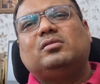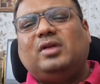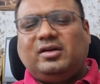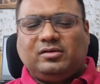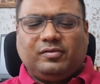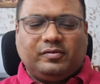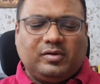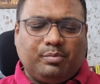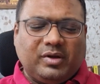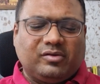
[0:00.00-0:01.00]
That is one of
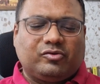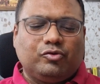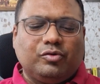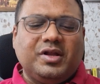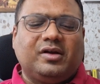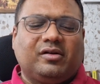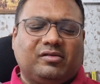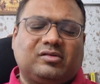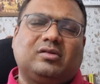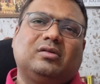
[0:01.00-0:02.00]
the biggest unique
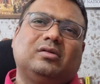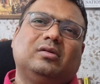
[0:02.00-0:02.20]
risk